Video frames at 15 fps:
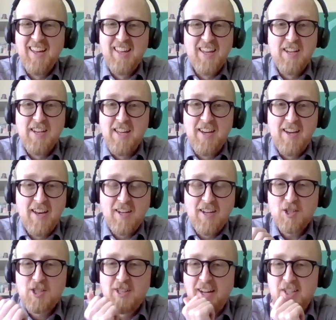in an
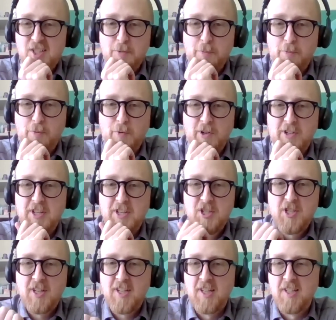English classroom, we're
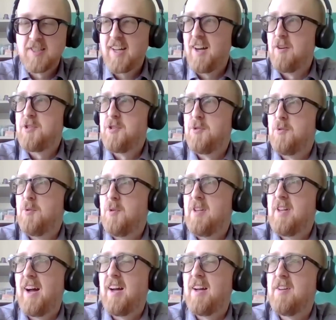teaching kids how to
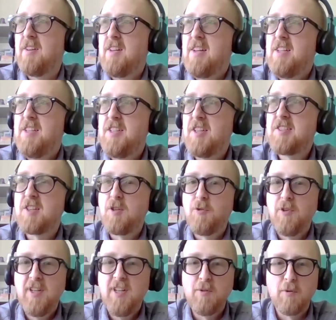
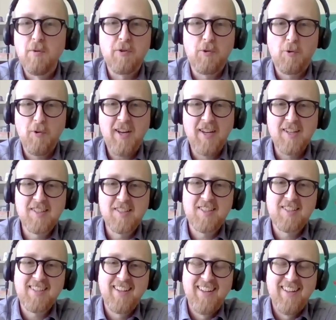disagree with
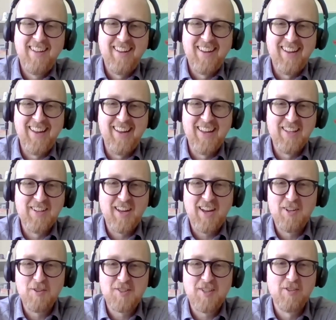grace, and I
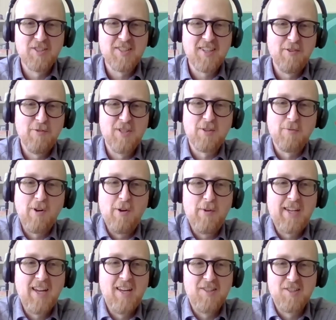don't see there's any reason why we
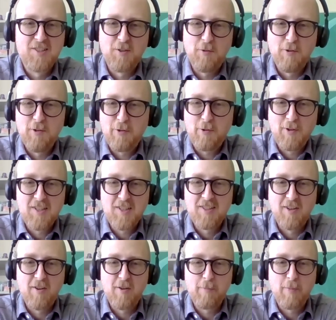can't disagree with grace
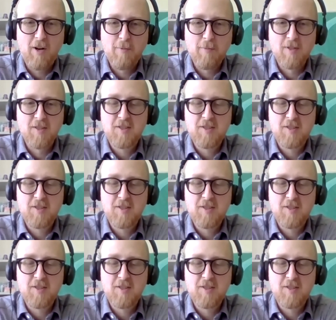in our departments